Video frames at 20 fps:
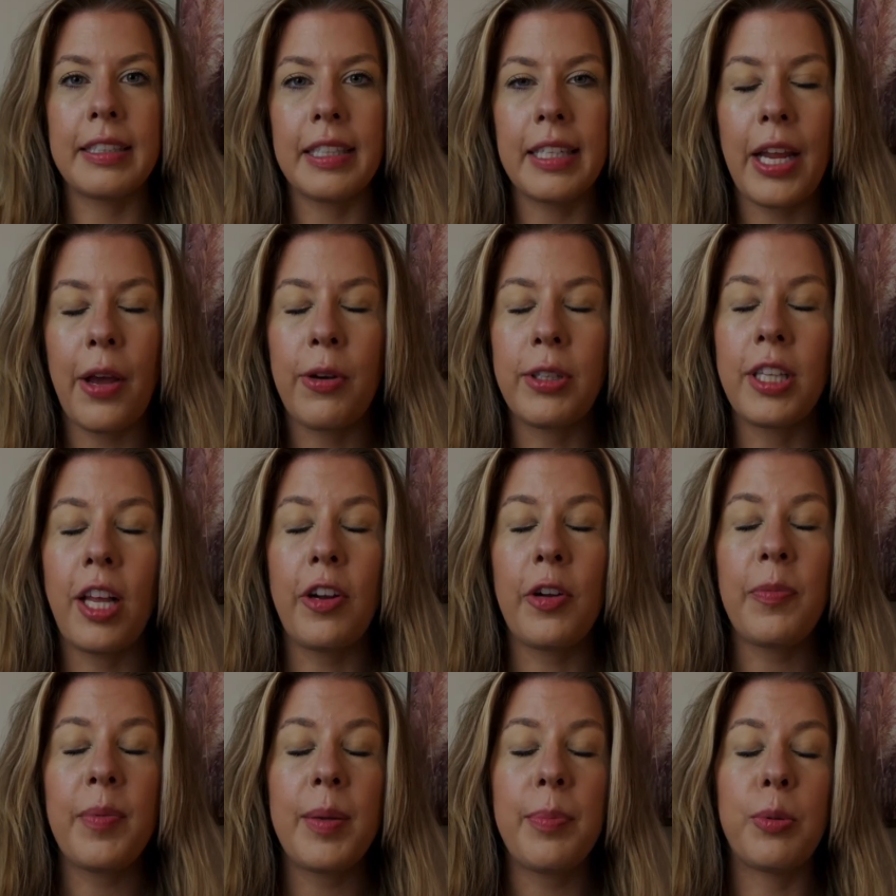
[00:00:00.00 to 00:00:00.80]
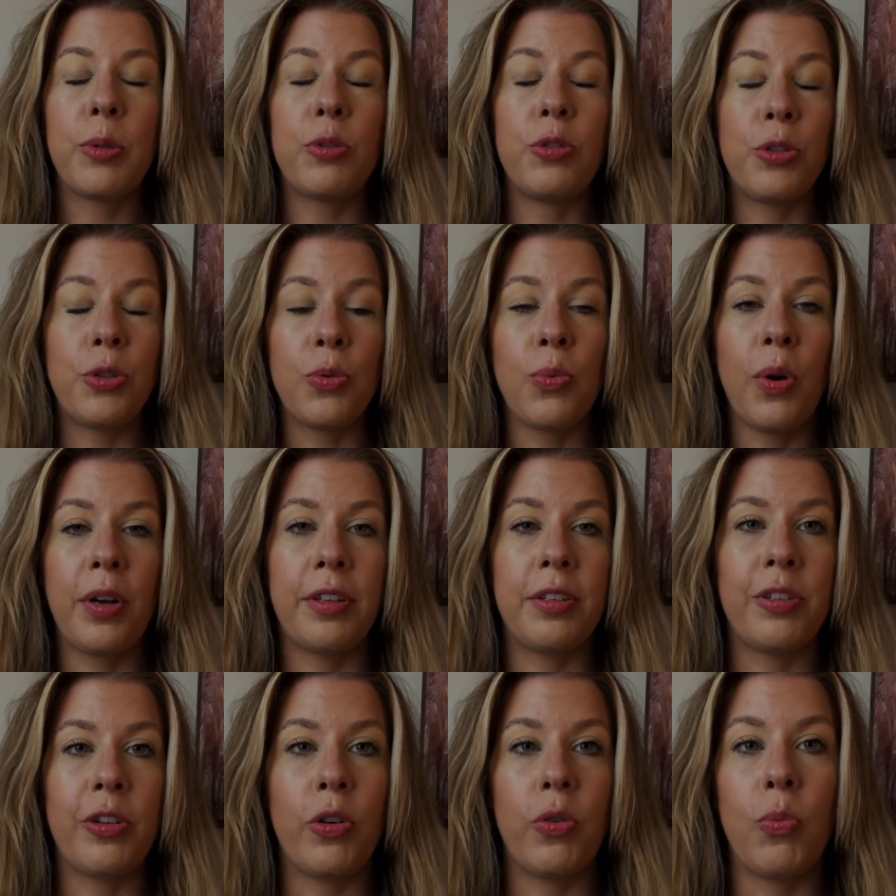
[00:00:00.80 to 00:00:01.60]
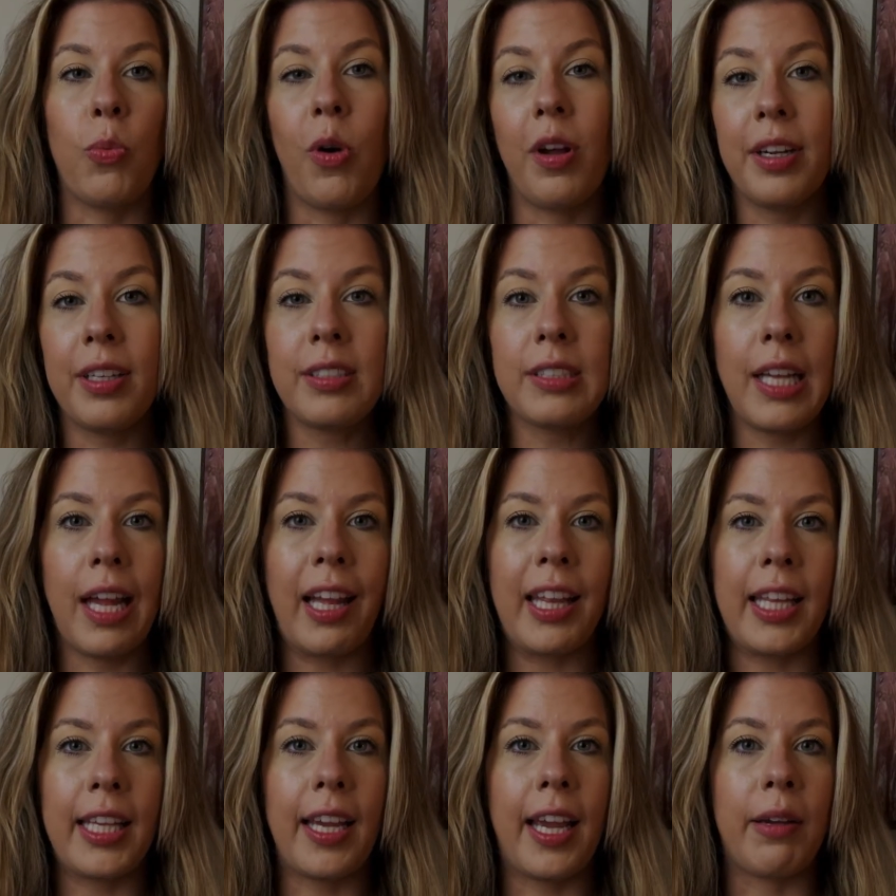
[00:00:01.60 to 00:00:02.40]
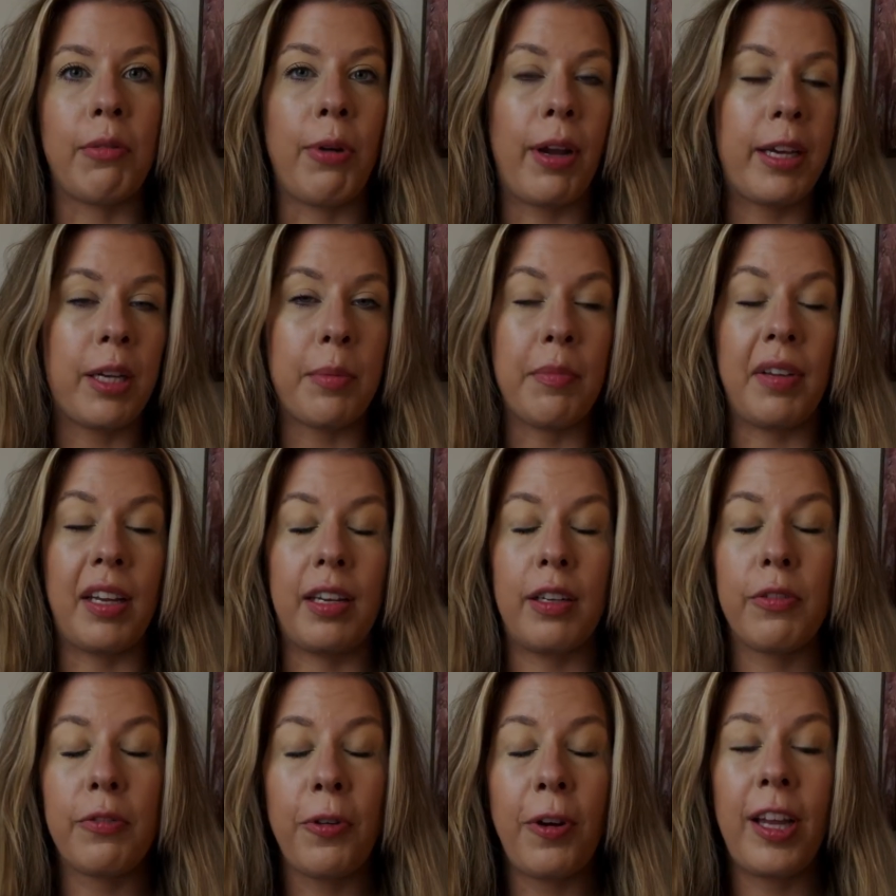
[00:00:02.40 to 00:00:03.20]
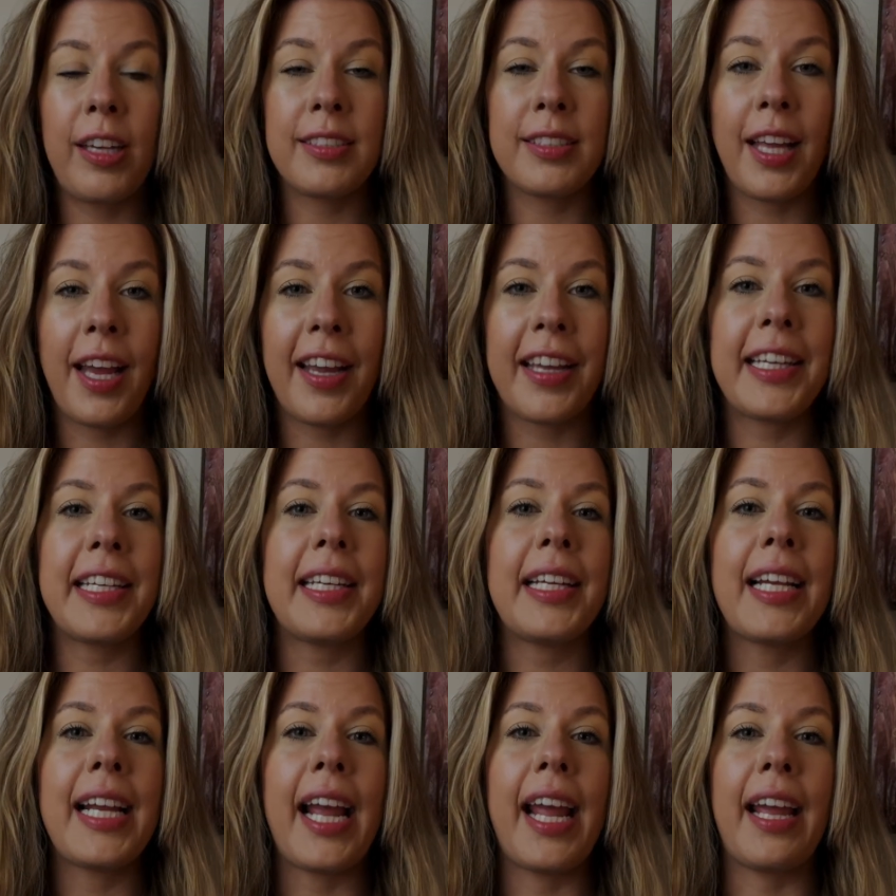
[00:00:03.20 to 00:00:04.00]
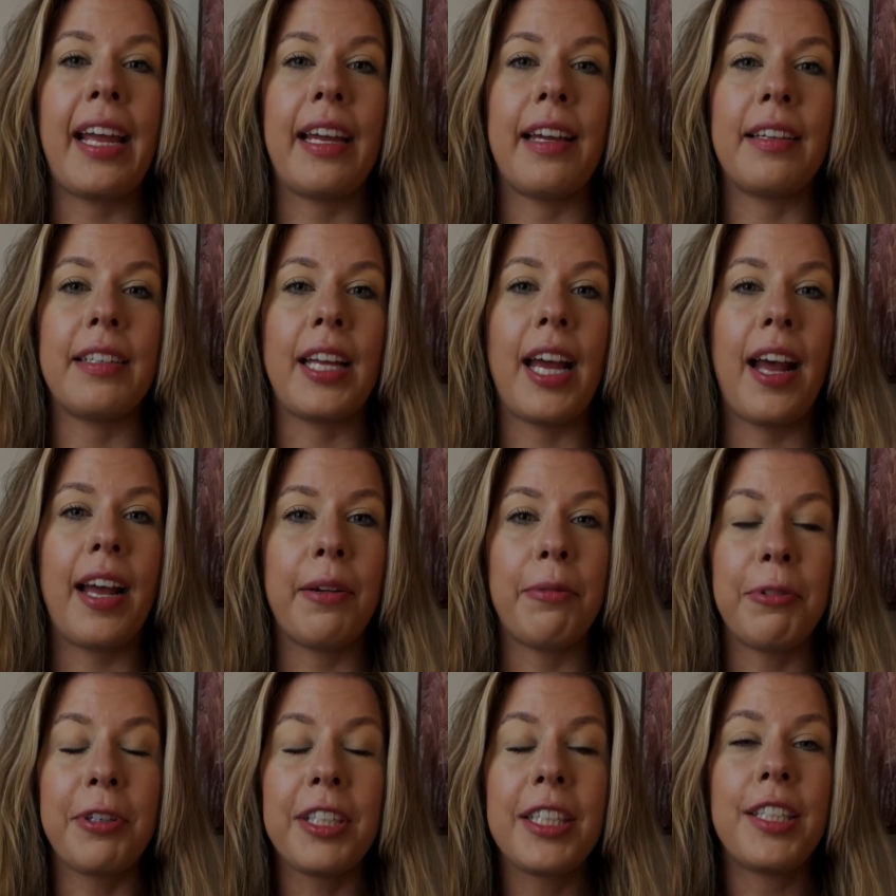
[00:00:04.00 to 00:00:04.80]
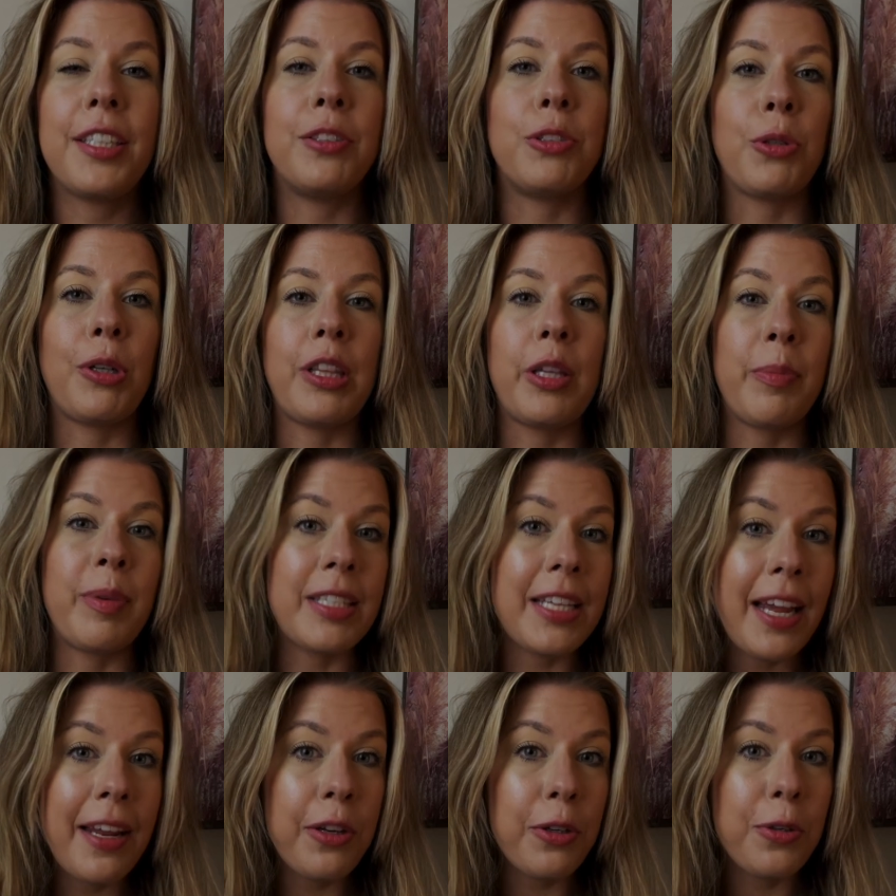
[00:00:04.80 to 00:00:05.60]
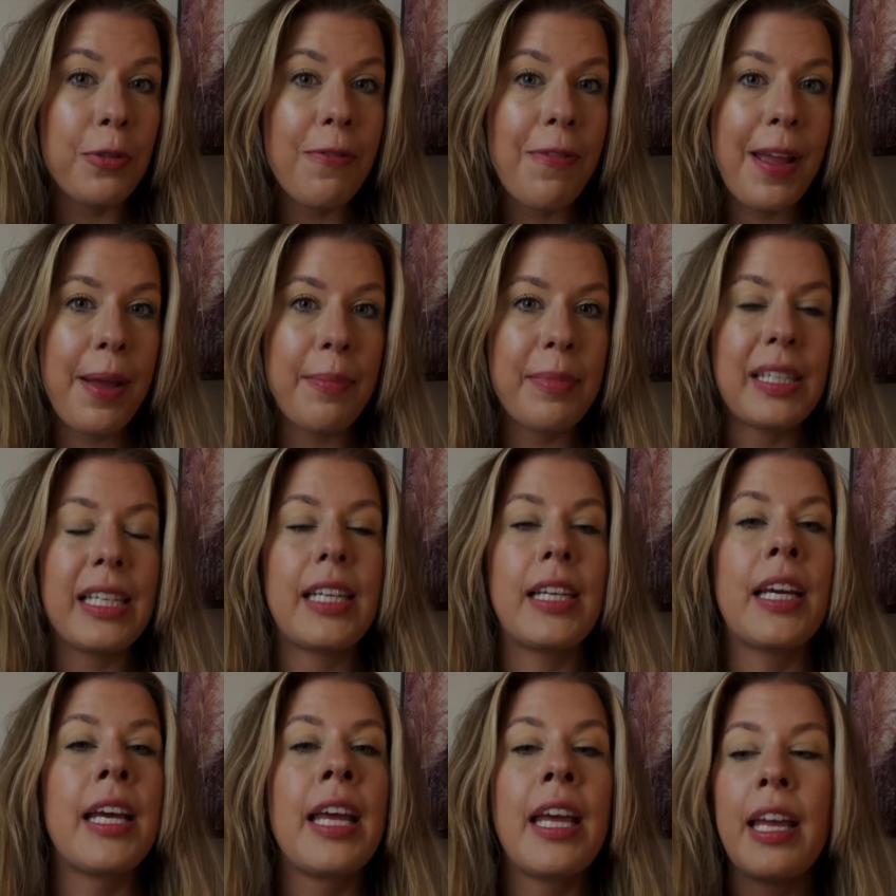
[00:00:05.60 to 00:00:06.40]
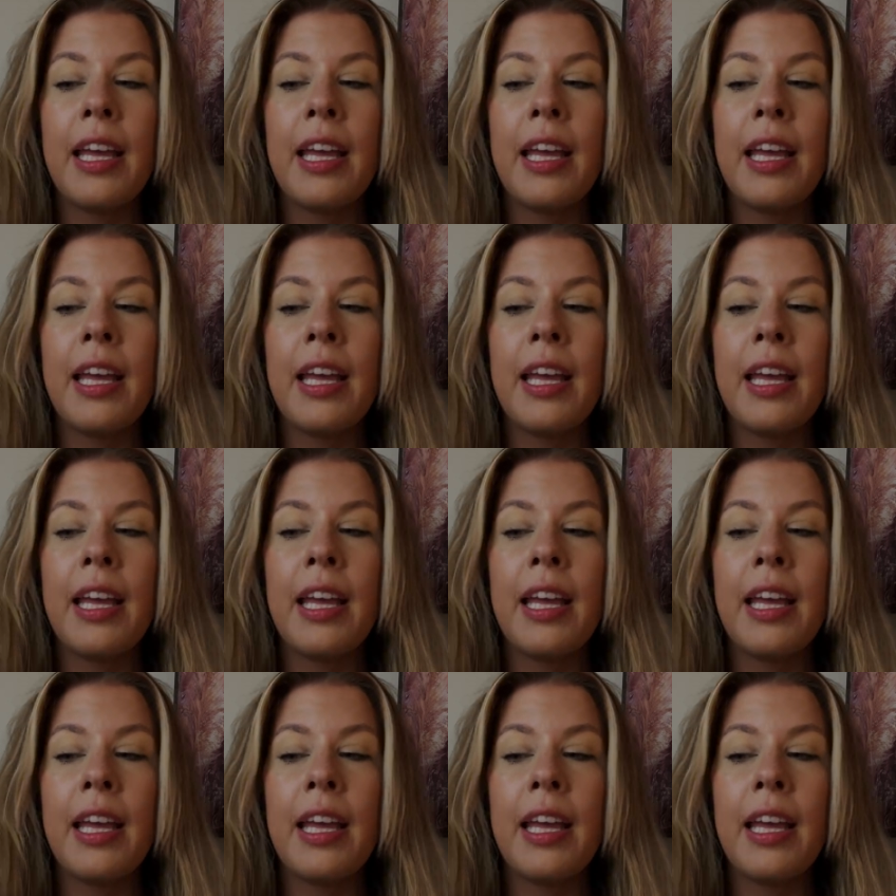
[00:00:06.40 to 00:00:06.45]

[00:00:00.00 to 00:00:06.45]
Now, a lot of people do want to know what exactly I recommend for anxiety, and I really enjoyed the Botanical family.